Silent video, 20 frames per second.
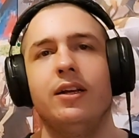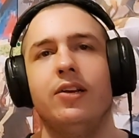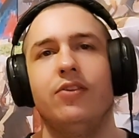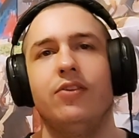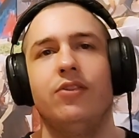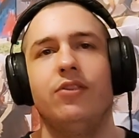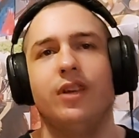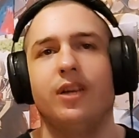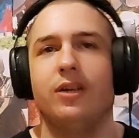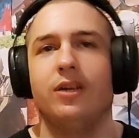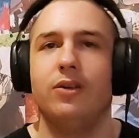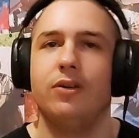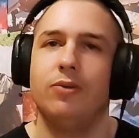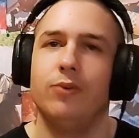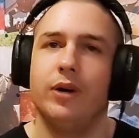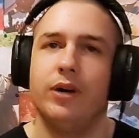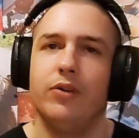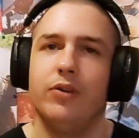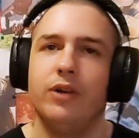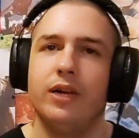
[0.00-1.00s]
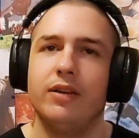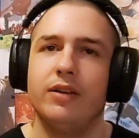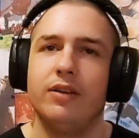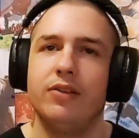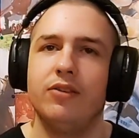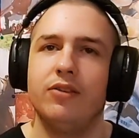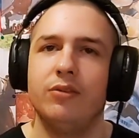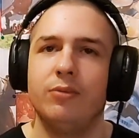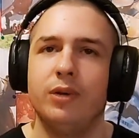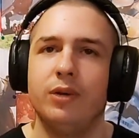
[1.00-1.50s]
Interesting. Why are you like
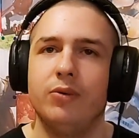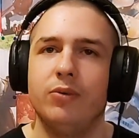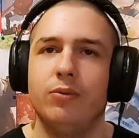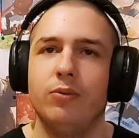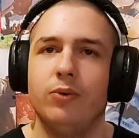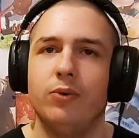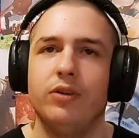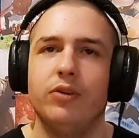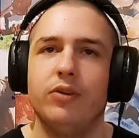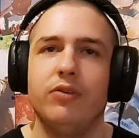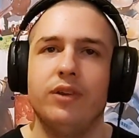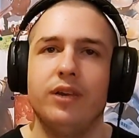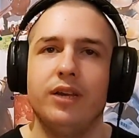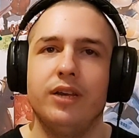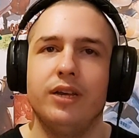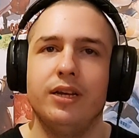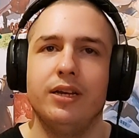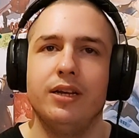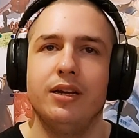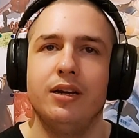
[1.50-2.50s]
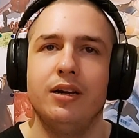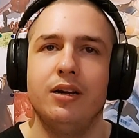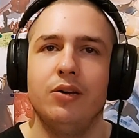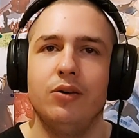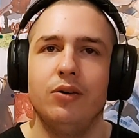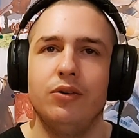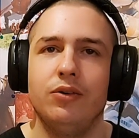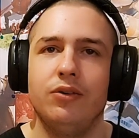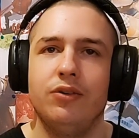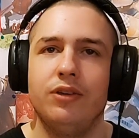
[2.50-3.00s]
this to me? What are you saying?
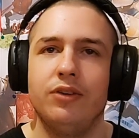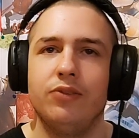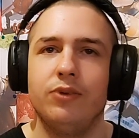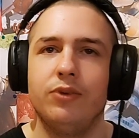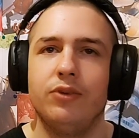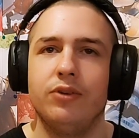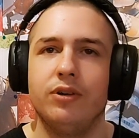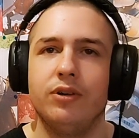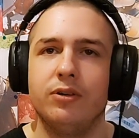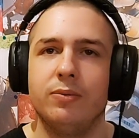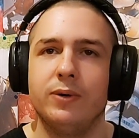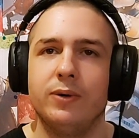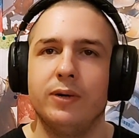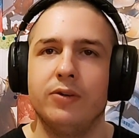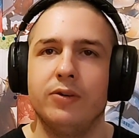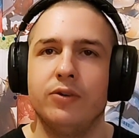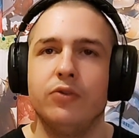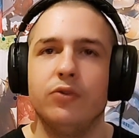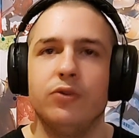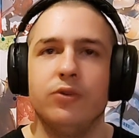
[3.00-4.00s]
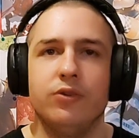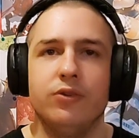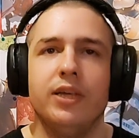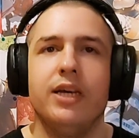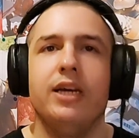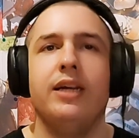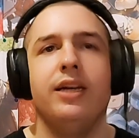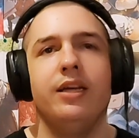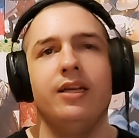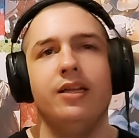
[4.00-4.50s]
All the things we talked about go to the
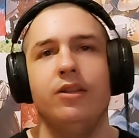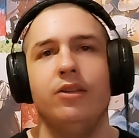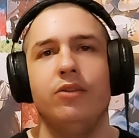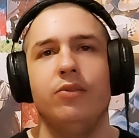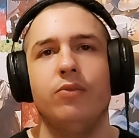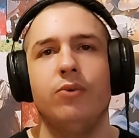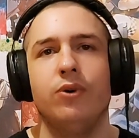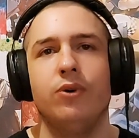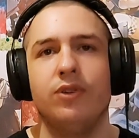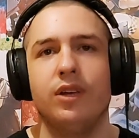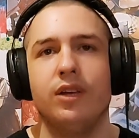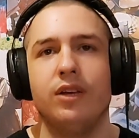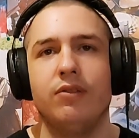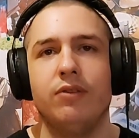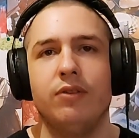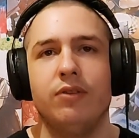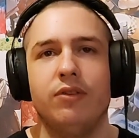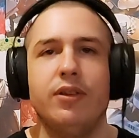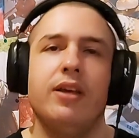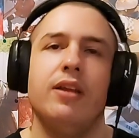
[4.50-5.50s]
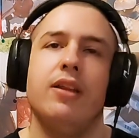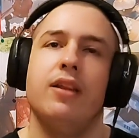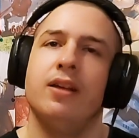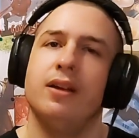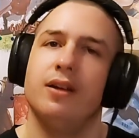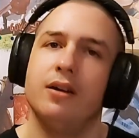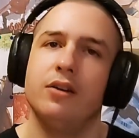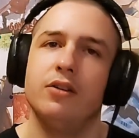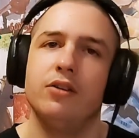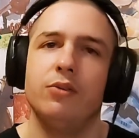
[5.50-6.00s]
sky. The words I have never
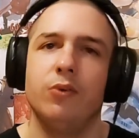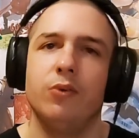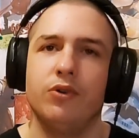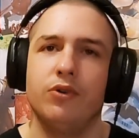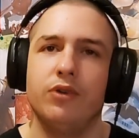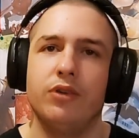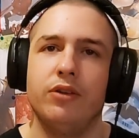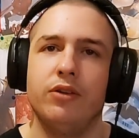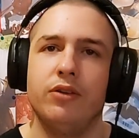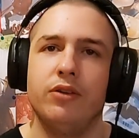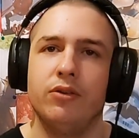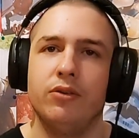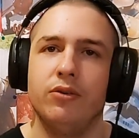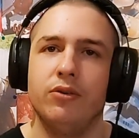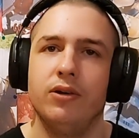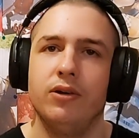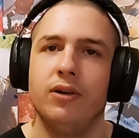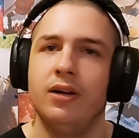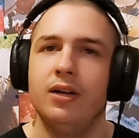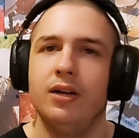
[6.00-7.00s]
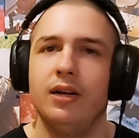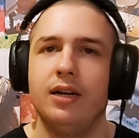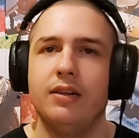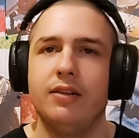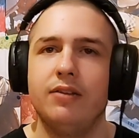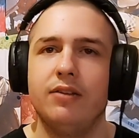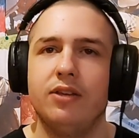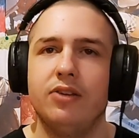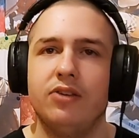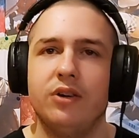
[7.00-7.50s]
said. The words I didn't know,
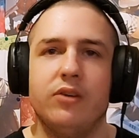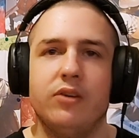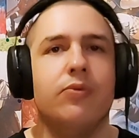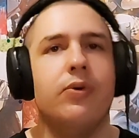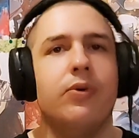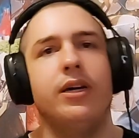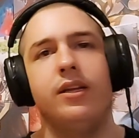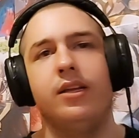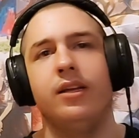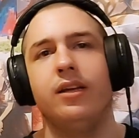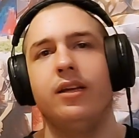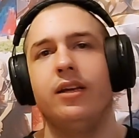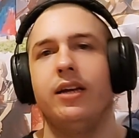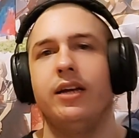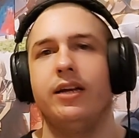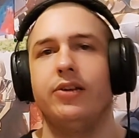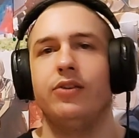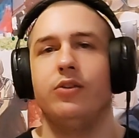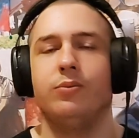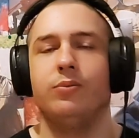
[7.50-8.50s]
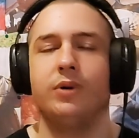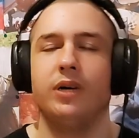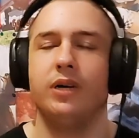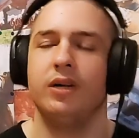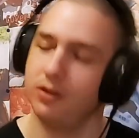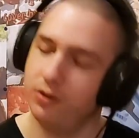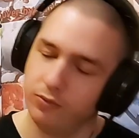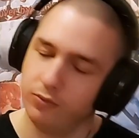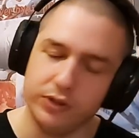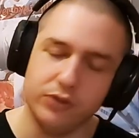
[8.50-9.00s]
I'd say as I cried, I like you,
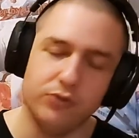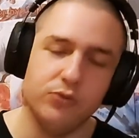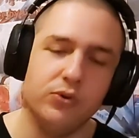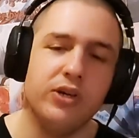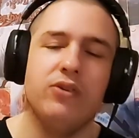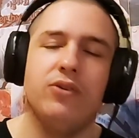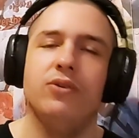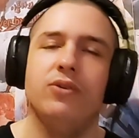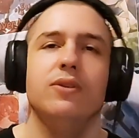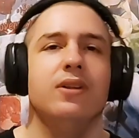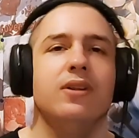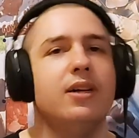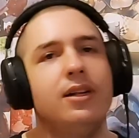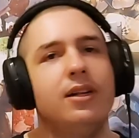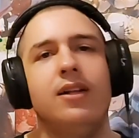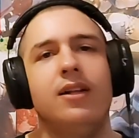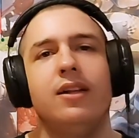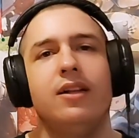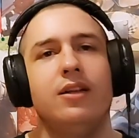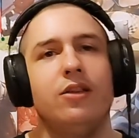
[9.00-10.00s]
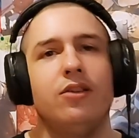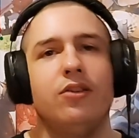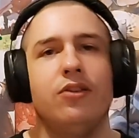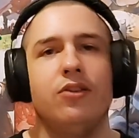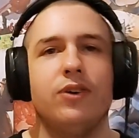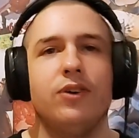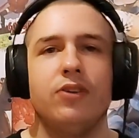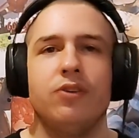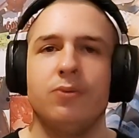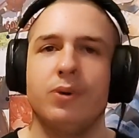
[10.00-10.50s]
Opa, what do I do?
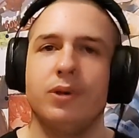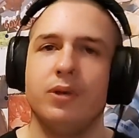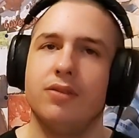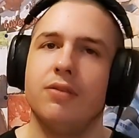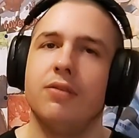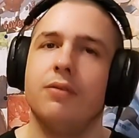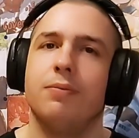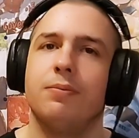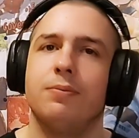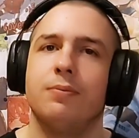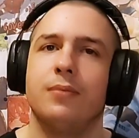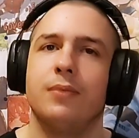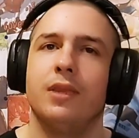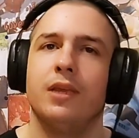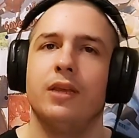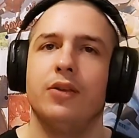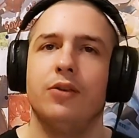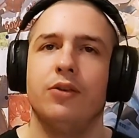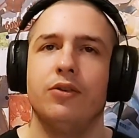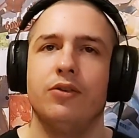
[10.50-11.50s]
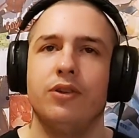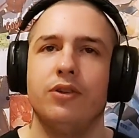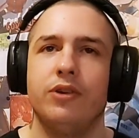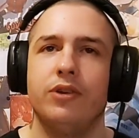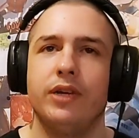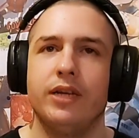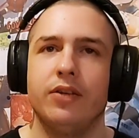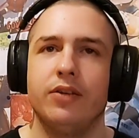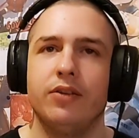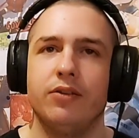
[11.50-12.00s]
Just very sweet. Don't say
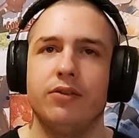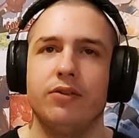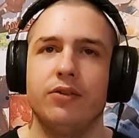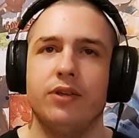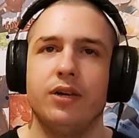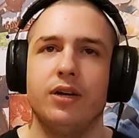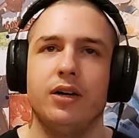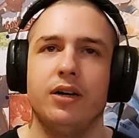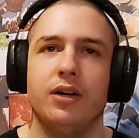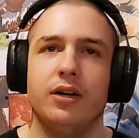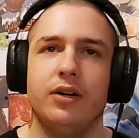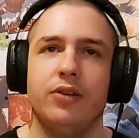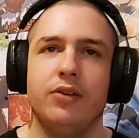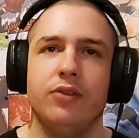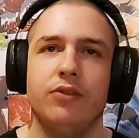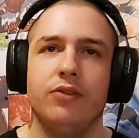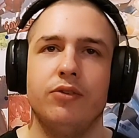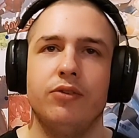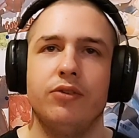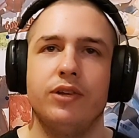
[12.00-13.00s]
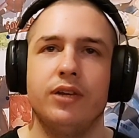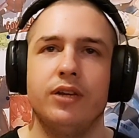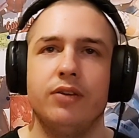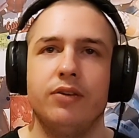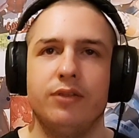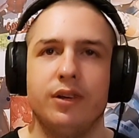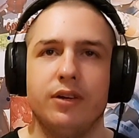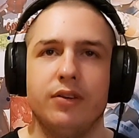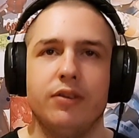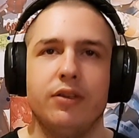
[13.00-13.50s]
those kind
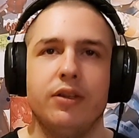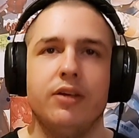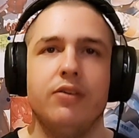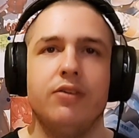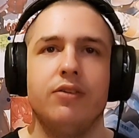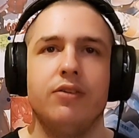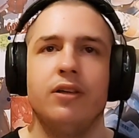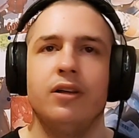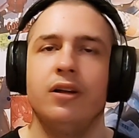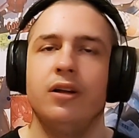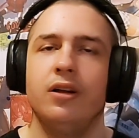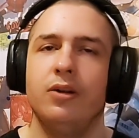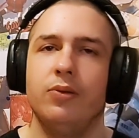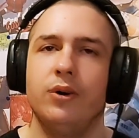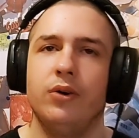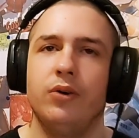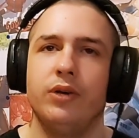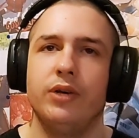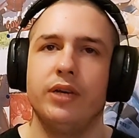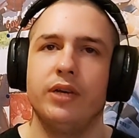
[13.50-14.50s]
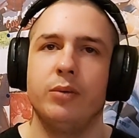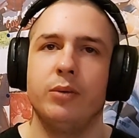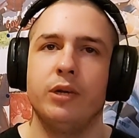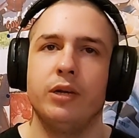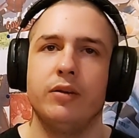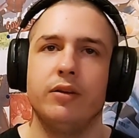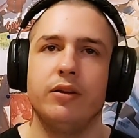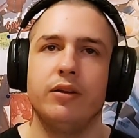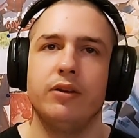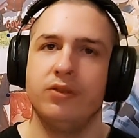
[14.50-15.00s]
of sad things while looking at
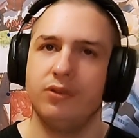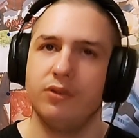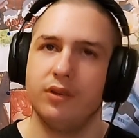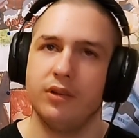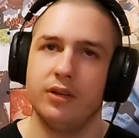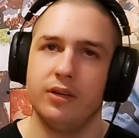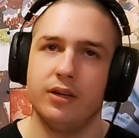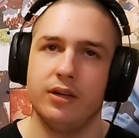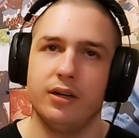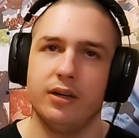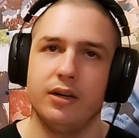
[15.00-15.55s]
me like this.